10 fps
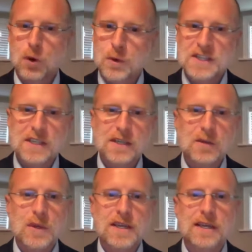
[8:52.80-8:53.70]
More
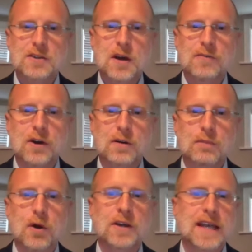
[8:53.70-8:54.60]
recently, we kicked off
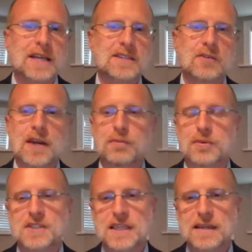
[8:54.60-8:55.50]
our broadcast
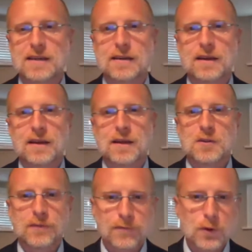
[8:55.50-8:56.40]
internet proceeding
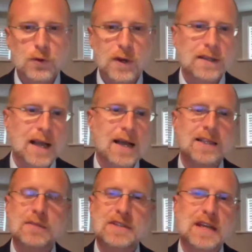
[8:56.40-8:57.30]
to further
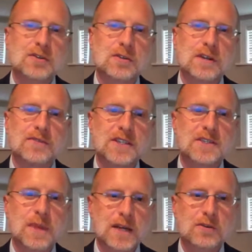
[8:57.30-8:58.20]
unlock the potential of
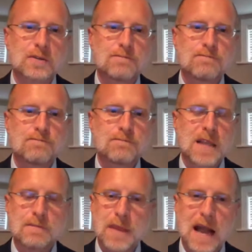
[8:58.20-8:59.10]
this spectrum,
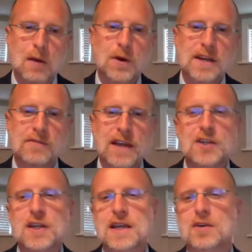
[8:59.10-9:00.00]
empower
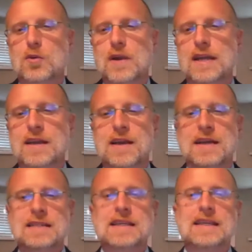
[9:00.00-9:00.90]
innovation, and create
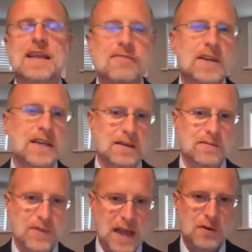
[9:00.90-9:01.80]

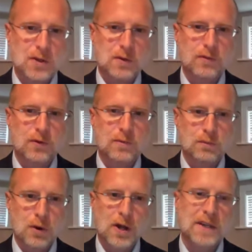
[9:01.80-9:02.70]
significant value
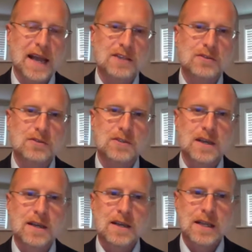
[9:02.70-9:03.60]
for
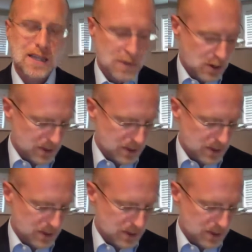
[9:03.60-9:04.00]
broadcasters and